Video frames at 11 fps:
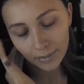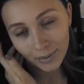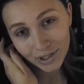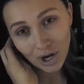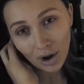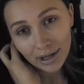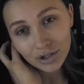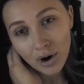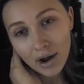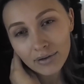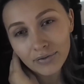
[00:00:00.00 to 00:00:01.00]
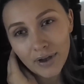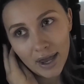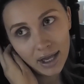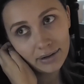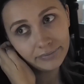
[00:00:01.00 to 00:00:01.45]
which I try and
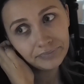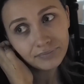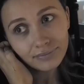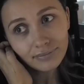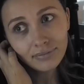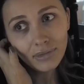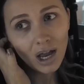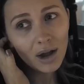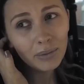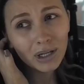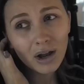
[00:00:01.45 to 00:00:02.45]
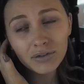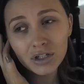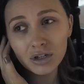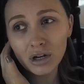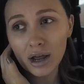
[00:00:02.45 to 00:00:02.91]
fit in. I would love
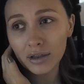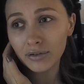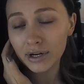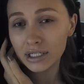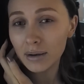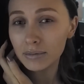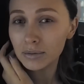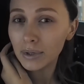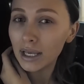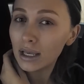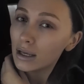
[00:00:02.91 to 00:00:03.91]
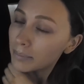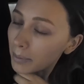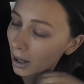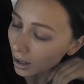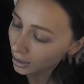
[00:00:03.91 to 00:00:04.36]
to do like 3 times a week,
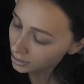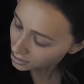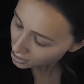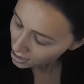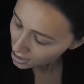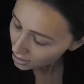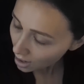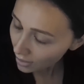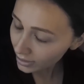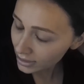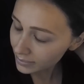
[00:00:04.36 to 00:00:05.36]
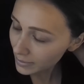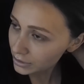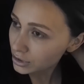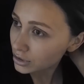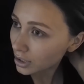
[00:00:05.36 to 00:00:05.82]
but currently it's
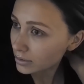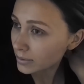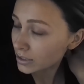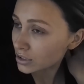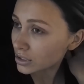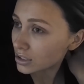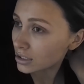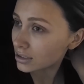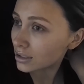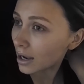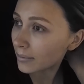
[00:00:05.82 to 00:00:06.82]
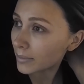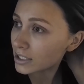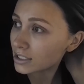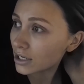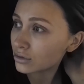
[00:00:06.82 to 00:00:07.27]
about 2 times a week, just because it's like
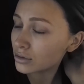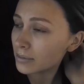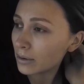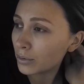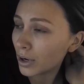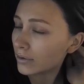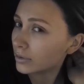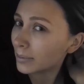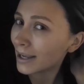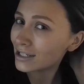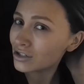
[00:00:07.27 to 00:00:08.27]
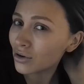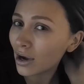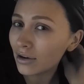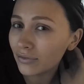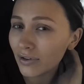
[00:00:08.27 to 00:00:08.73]
my schedule's a bit all over the place and
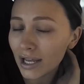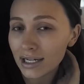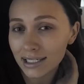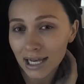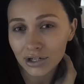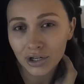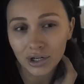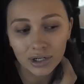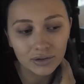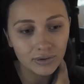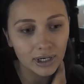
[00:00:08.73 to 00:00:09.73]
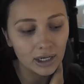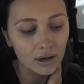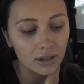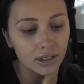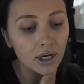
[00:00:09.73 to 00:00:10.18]
trying to fit in a session is really
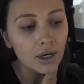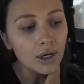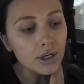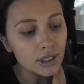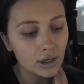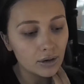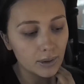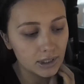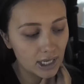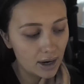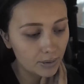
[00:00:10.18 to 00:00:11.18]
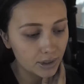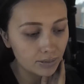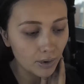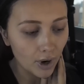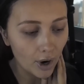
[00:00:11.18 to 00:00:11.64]
hard. So I've got one today, one
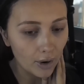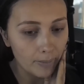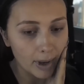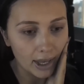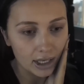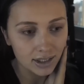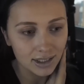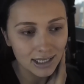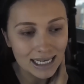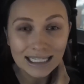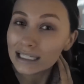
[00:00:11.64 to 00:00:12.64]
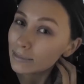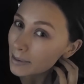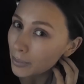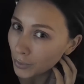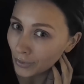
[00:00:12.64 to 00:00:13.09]
tomorrow. But yeah, so today's a little
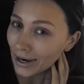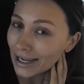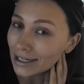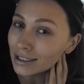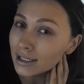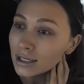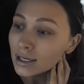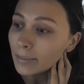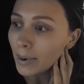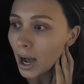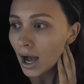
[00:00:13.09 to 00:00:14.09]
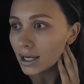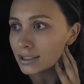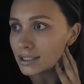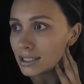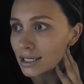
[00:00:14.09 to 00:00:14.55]
bit boring,
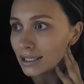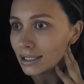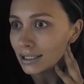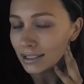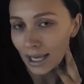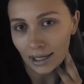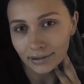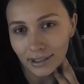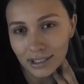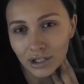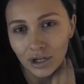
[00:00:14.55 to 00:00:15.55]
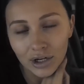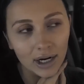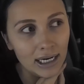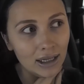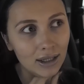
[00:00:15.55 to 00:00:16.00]
but yeah, it's good.
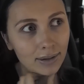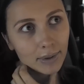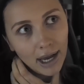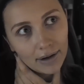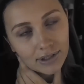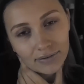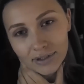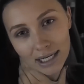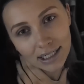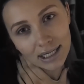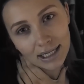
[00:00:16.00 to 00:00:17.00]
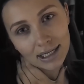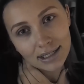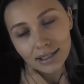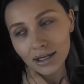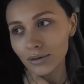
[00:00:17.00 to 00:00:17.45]
I need them. I have to have days like
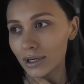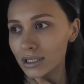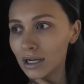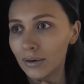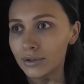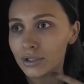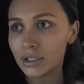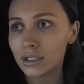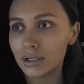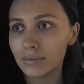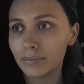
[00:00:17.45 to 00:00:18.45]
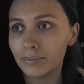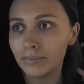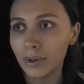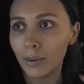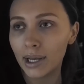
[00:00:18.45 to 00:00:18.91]
this, otherwise I would just
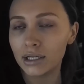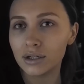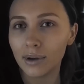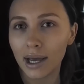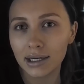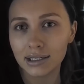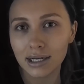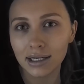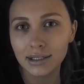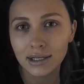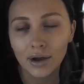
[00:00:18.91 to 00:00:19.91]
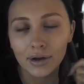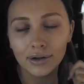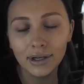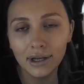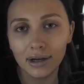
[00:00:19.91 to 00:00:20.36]
be way too hectic. So
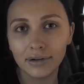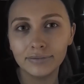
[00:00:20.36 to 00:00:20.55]
yeah.